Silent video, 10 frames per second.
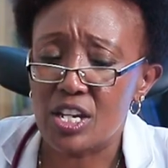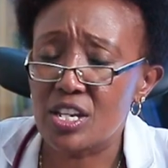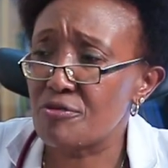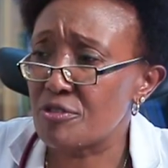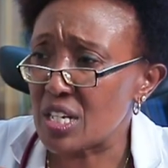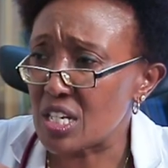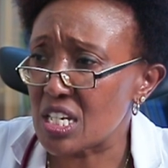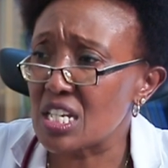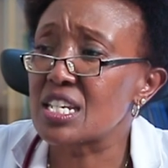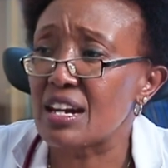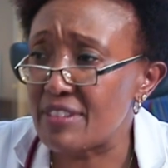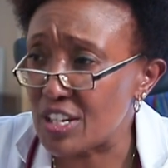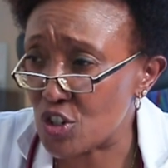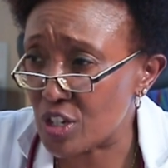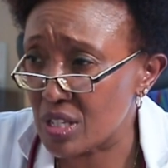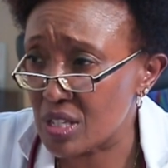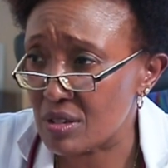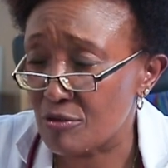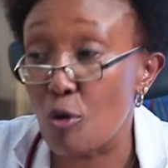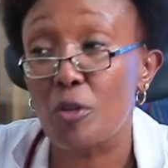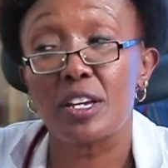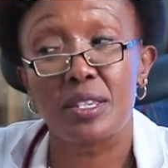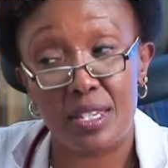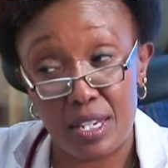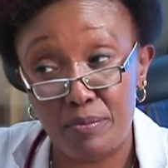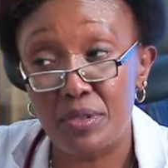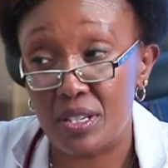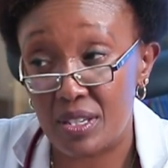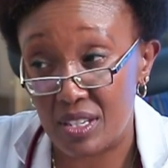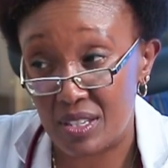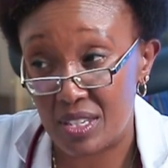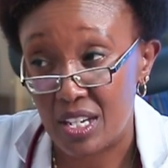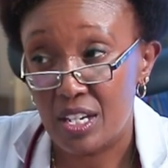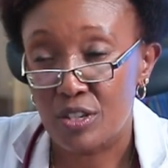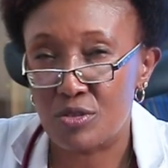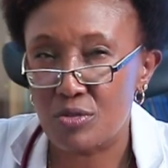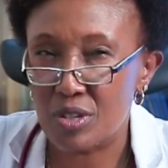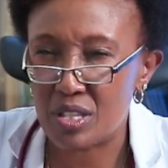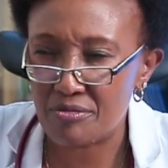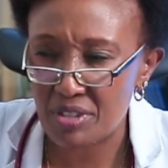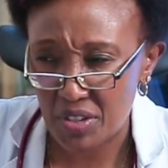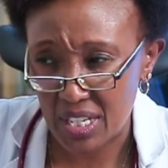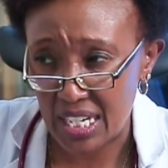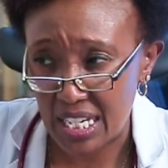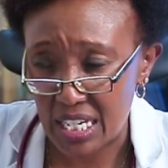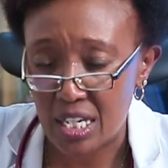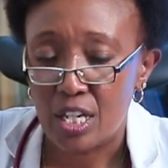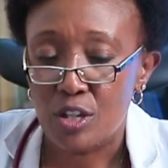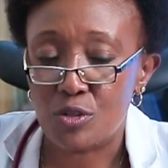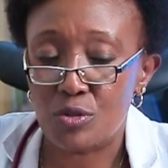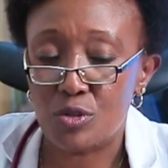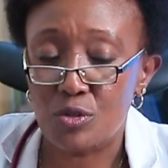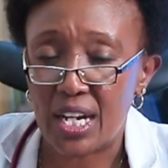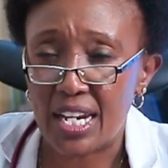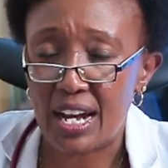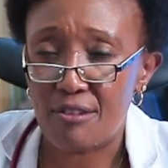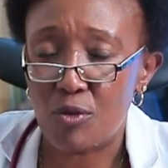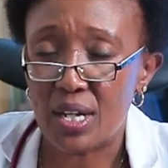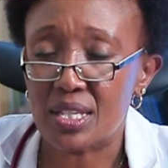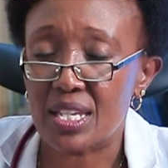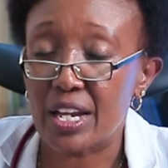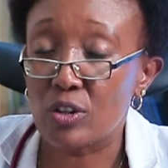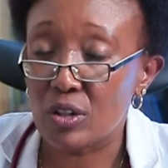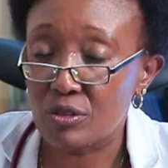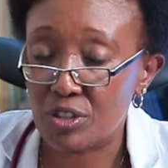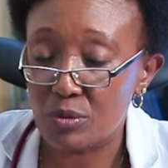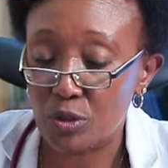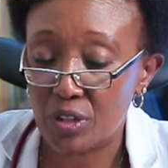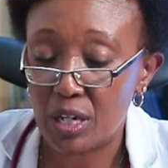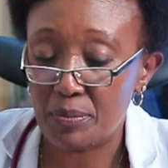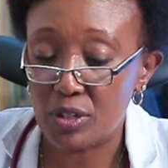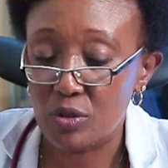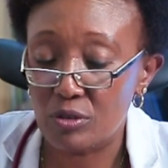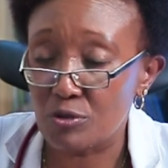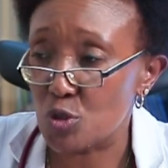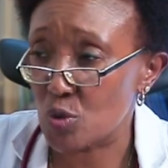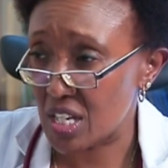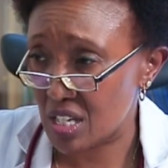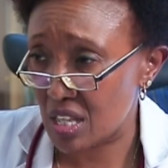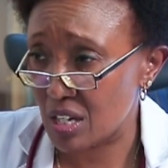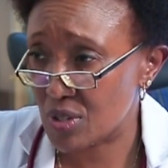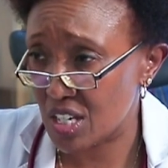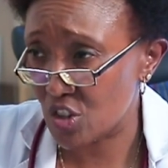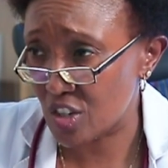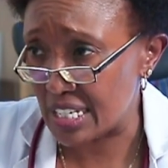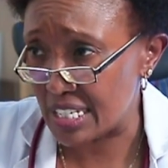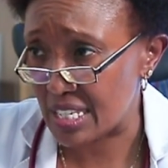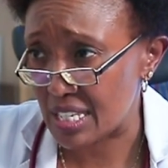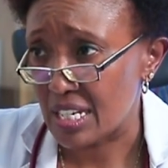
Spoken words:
different interventions for the same disease. So it's very hard. So you can have one cycle of chemotherapy going for 20,000 shillings